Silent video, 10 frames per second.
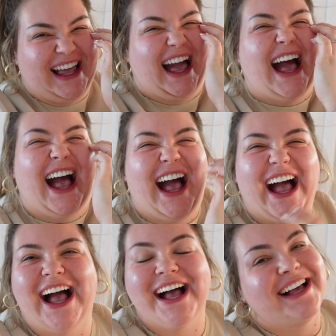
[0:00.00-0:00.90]
Let me
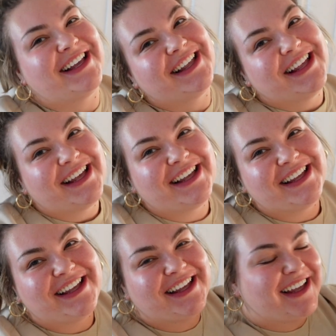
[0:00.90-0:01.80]
see how it looks.
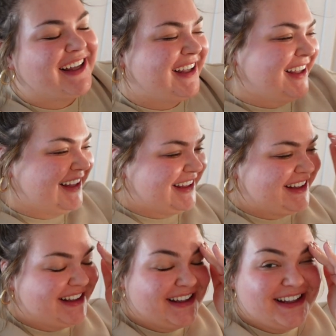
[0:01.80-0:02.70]
Okay, looks
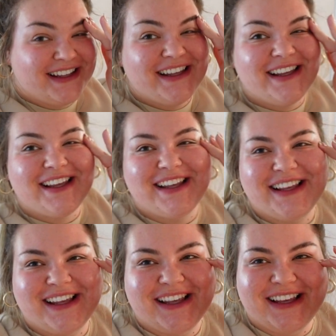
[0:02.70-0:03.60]
marvelous.
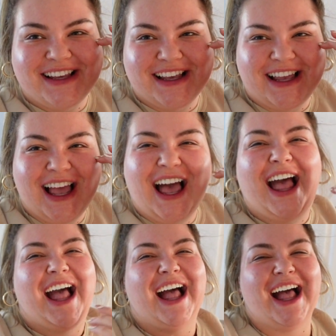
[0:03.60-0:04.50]

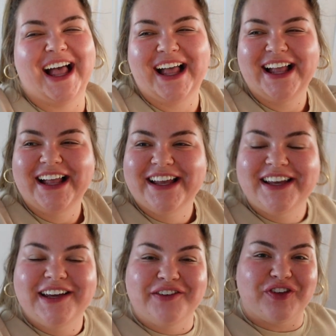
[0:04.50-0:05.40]
Good morning.
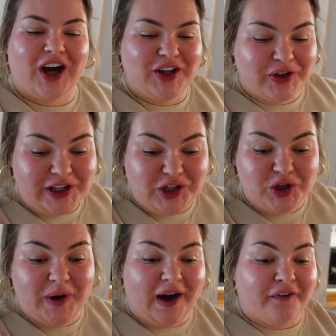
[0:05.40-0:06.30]
if y'all only
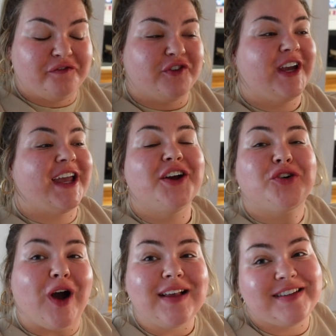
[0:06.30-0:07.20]
knew how freaking
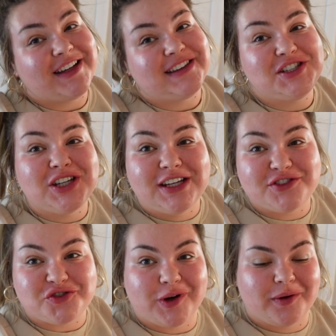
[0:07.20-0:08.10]
crusty the
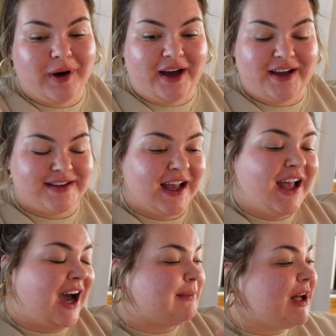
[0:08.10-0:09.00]
cheese drawer was.
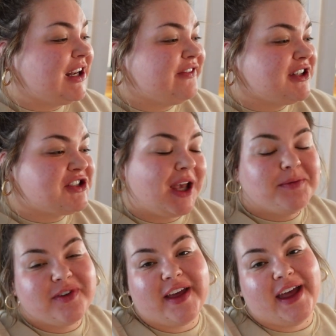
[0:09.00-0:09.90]
I'm not even ashamed
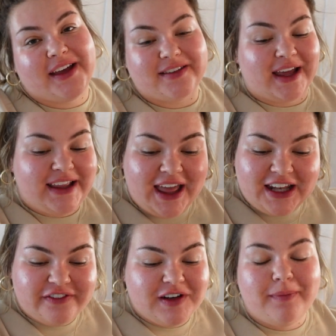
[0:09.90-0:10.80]
to say it because I
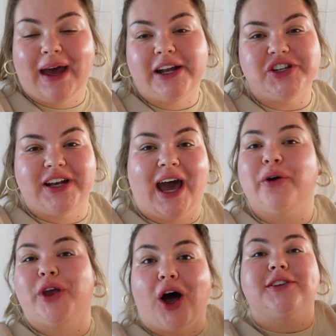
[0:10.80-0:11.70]
can't even imagine how
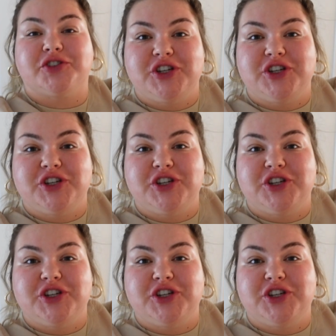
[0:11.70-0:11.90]
y'all's